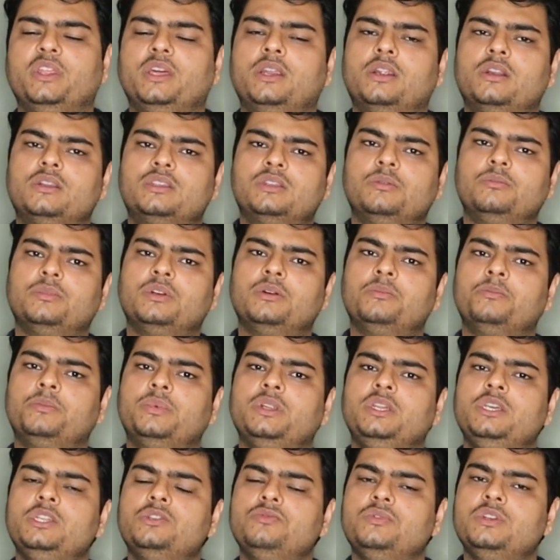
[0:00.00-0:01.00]
there are some
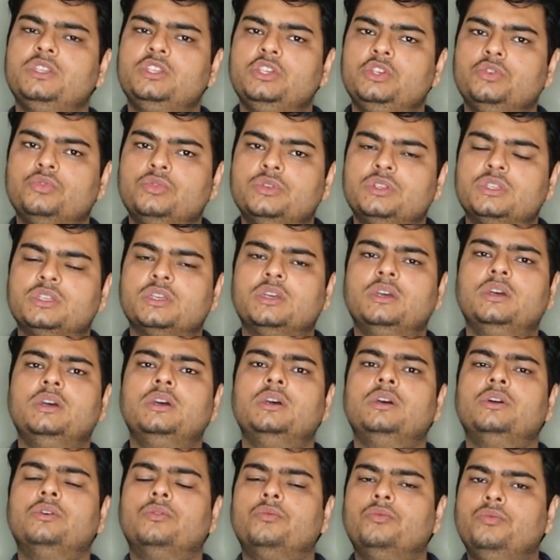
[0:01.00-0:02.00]
companies which use
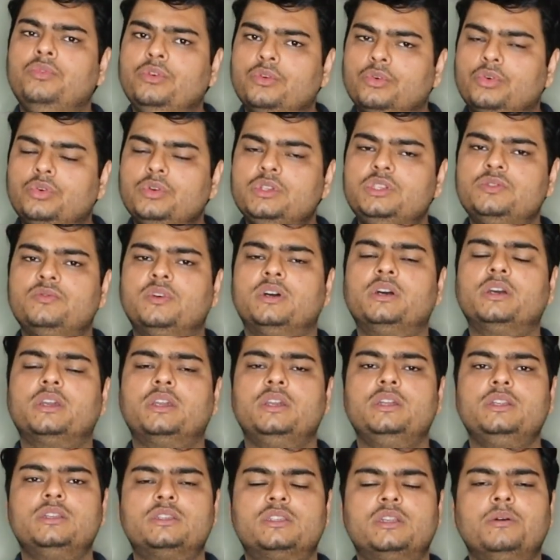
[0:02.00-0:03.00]
which
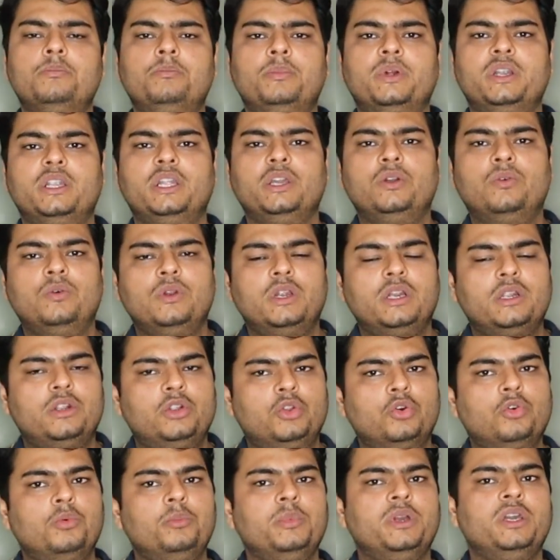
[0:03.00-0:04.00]
work in some particular
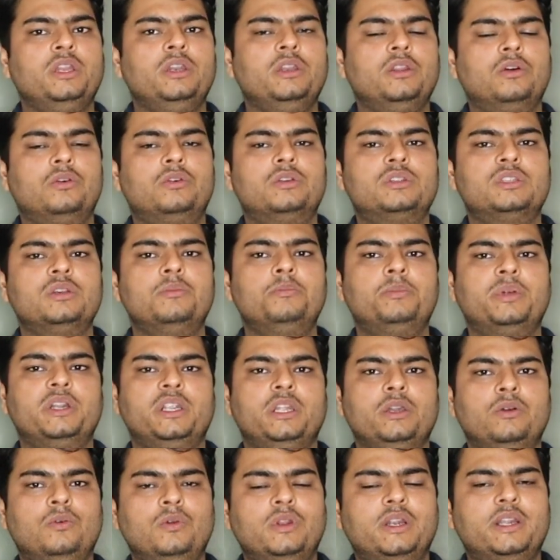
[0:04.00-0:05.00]
domain or some
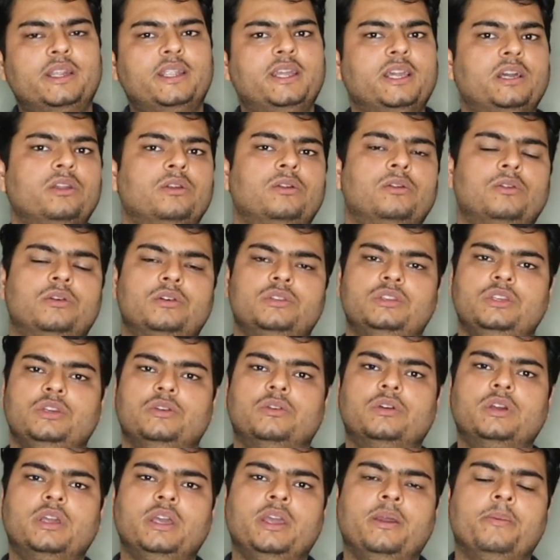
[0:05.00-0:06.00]
particular technology
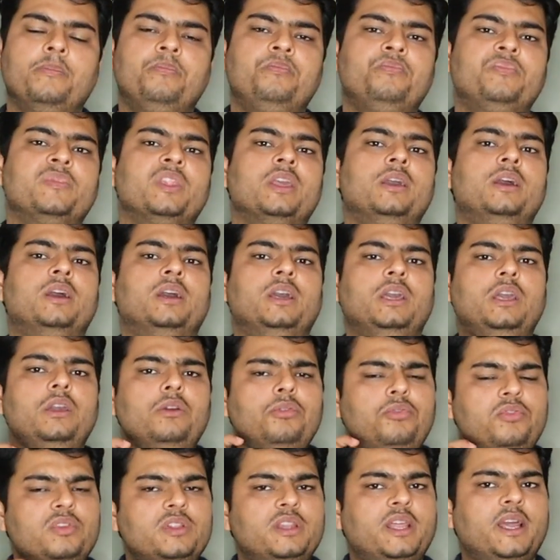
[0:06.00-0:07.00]
okay
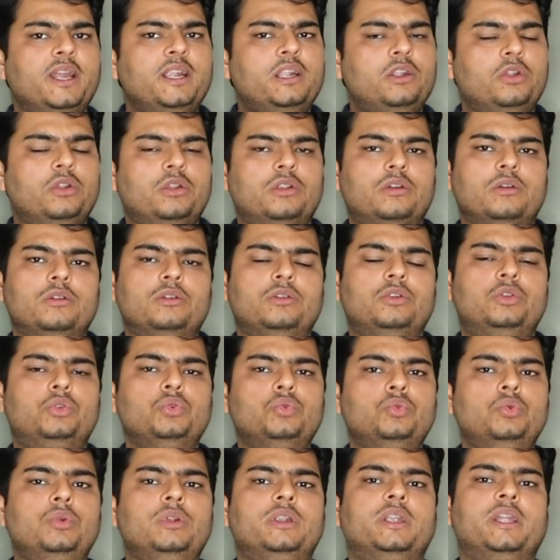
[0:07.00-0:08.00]
if that
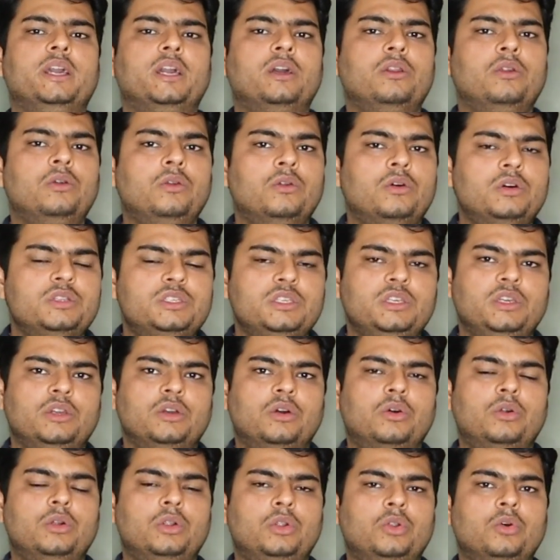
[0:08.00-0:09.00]
tool technology
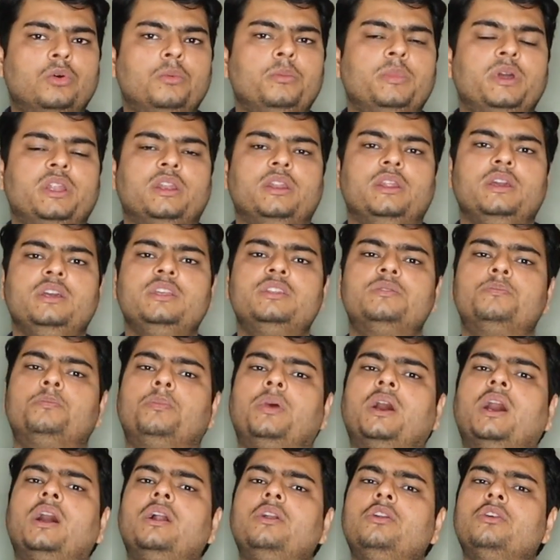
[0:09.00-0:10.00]
or domain is
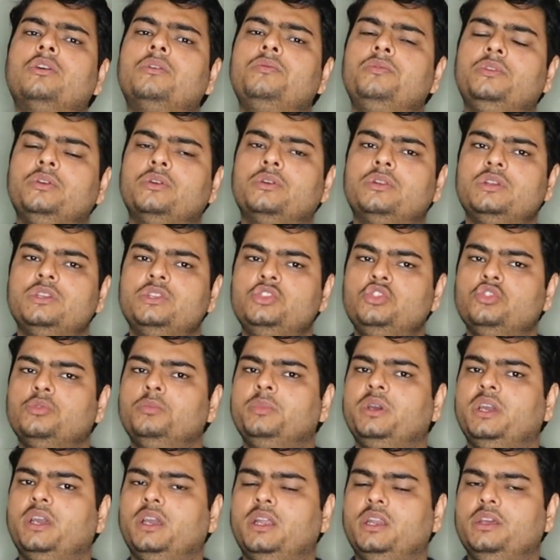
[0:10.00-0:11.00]
part of your
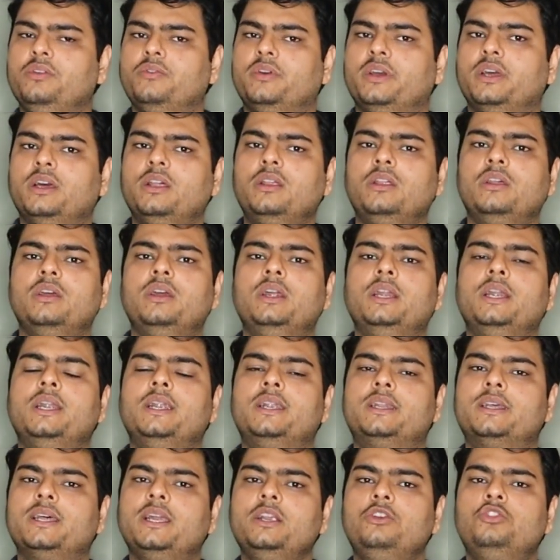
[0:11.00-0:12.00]
resume anywhere
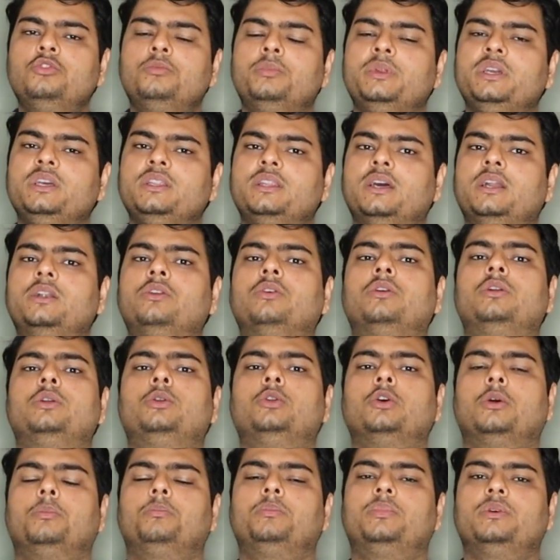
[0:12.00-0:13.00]
try to bring that on
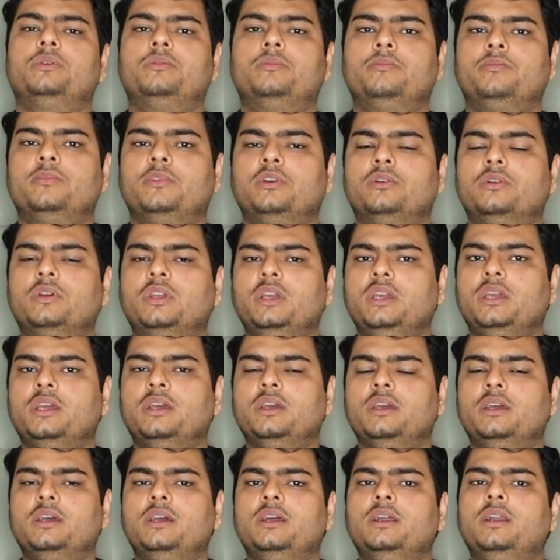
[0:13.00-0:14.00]
top
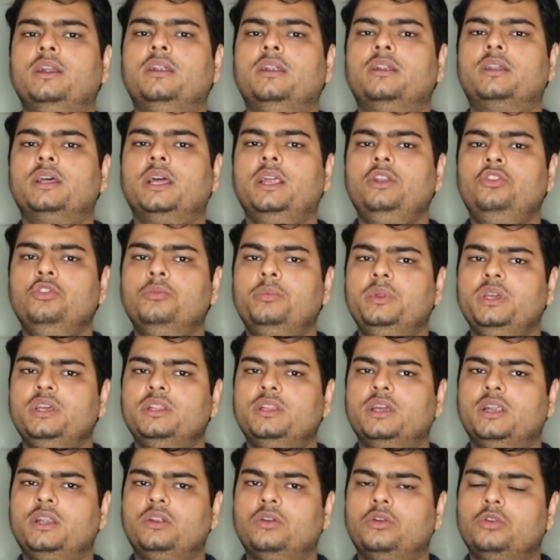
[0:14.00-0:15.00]
okay try to bring
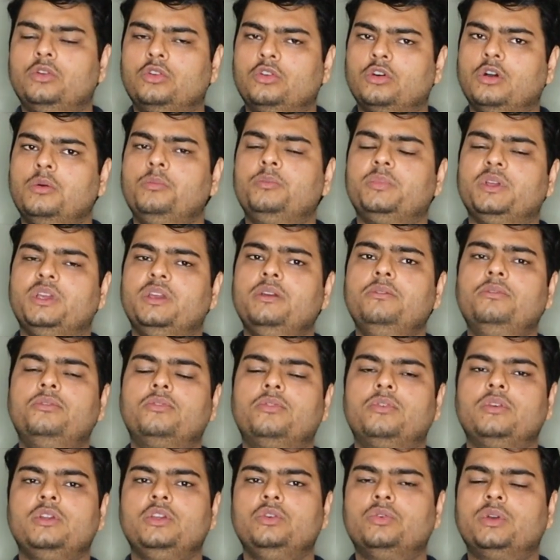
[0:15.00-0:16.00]
that on top
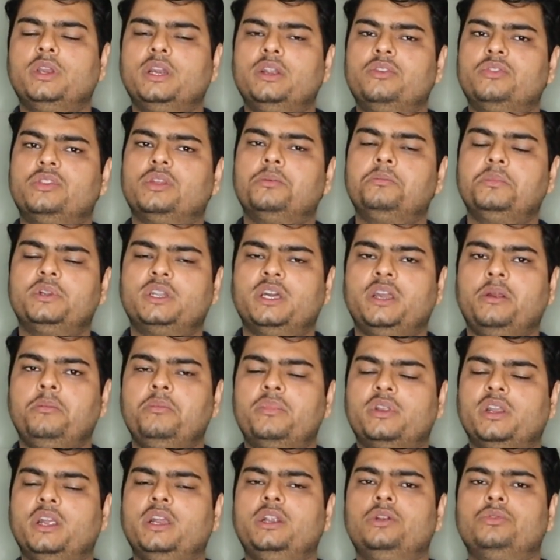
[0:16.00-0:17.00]
if you get some time
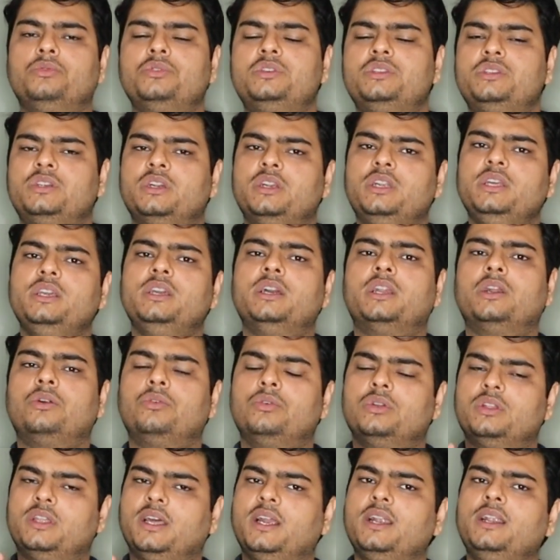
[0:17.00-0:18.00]
try to study
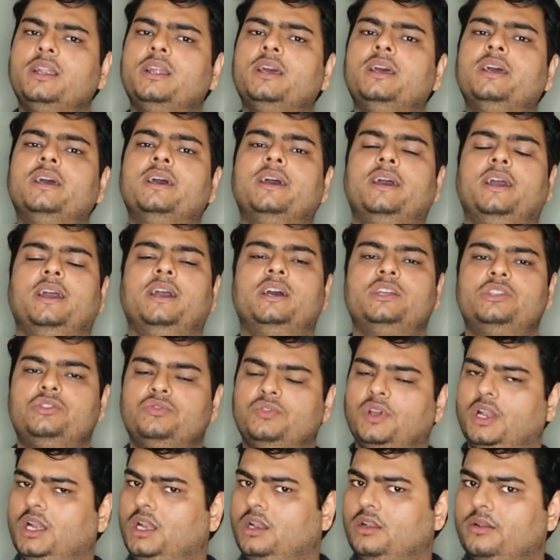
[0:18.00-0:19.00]
around that as
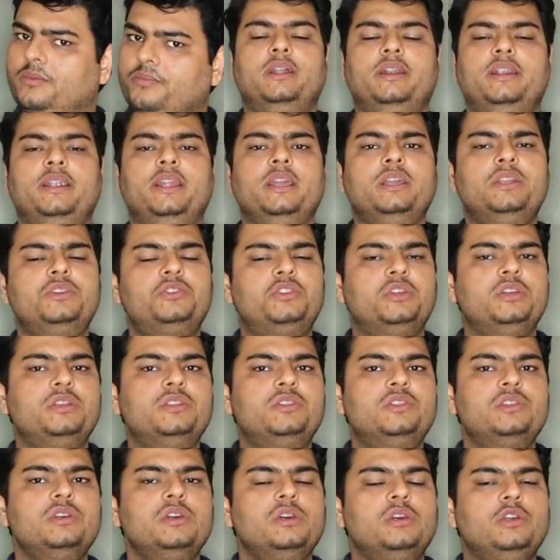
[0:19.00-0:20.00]
well next
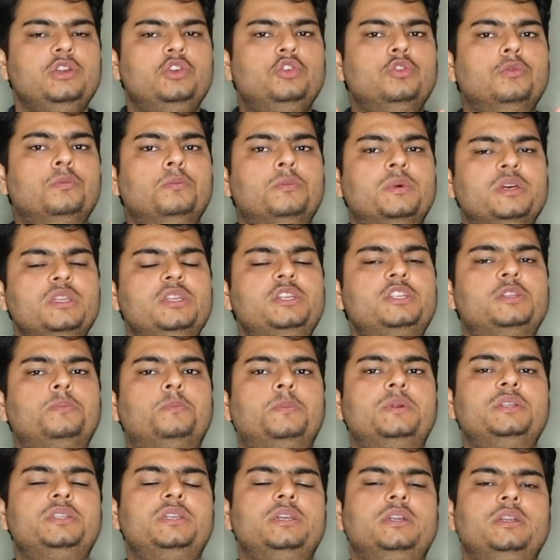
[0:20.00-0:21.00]
is you must
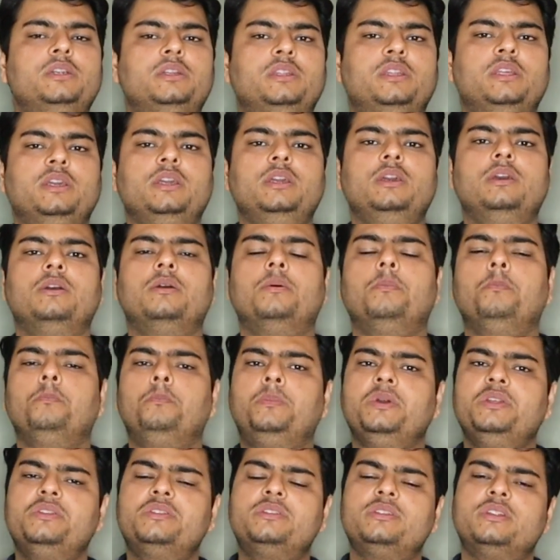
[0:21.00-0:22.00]
present the
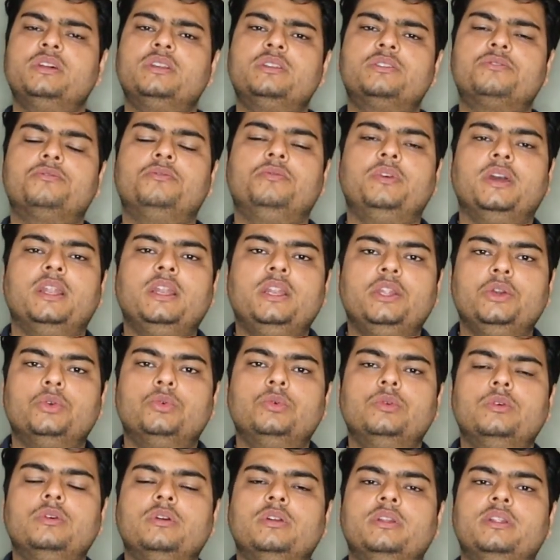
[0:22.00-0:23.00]
business
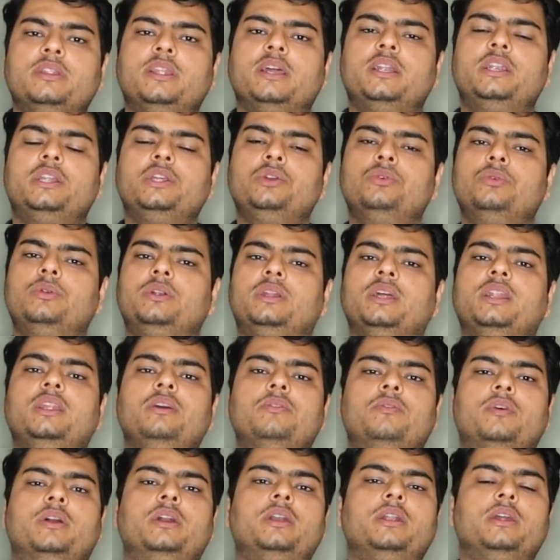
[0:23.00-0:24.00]
value that you
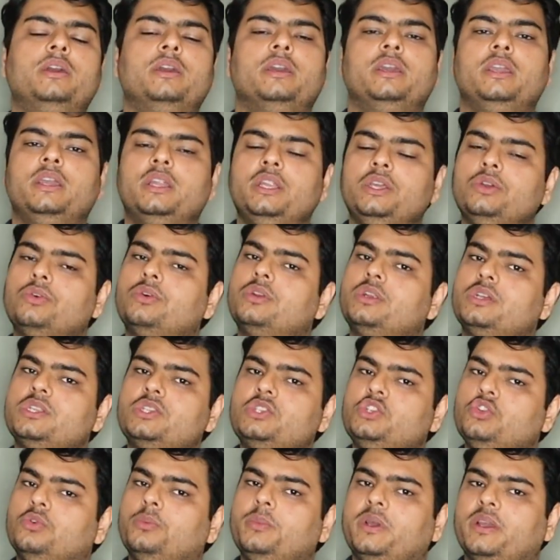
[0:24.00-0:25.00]
delivered in your
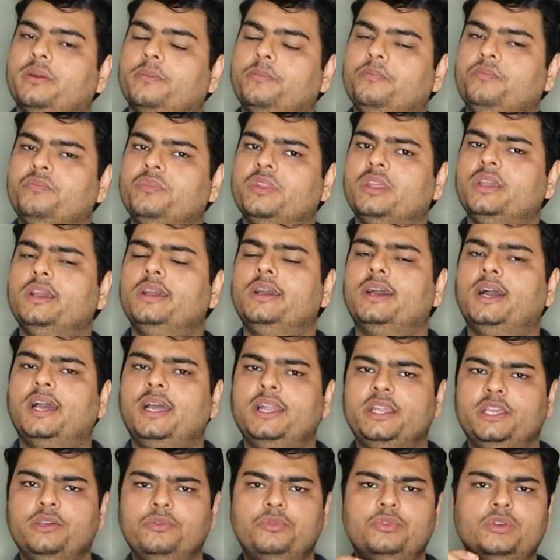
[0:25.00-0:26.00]
resume
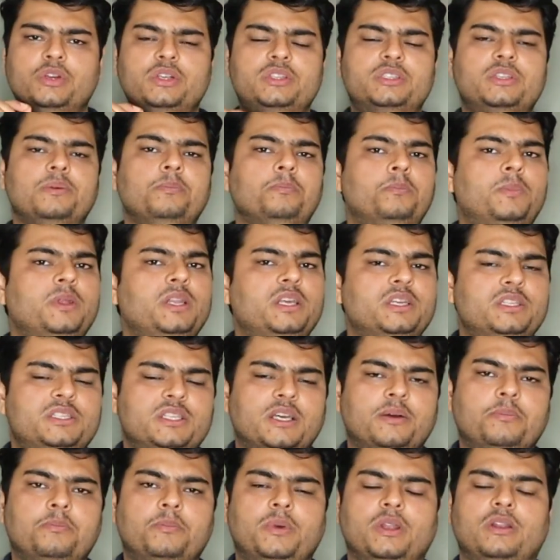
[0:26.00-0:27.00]
i'll give you a simple
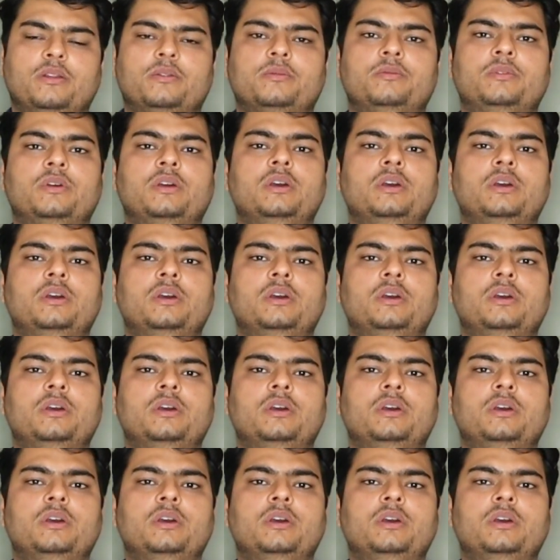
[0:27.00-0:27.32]
example